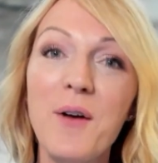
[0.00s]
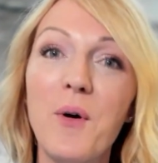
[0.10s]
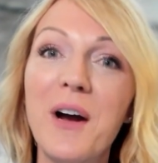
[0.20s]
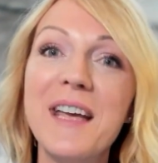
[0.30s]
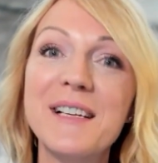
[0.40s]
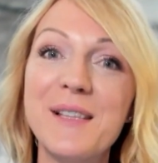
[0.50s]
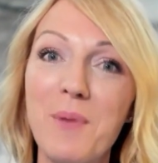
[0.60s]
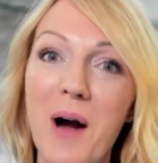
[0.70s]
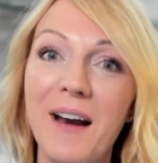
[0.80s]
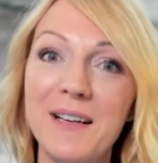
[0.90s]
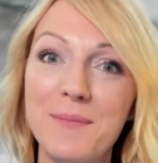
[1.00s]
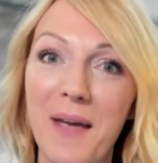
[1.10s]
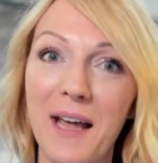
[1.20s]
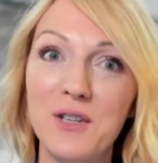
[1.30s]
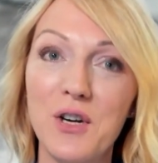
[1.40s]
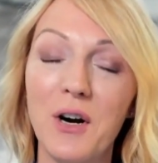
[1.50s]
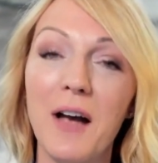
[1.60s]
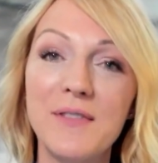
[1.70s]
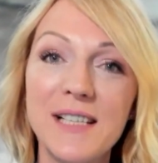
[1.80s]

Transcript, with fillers: Corey is the product manager of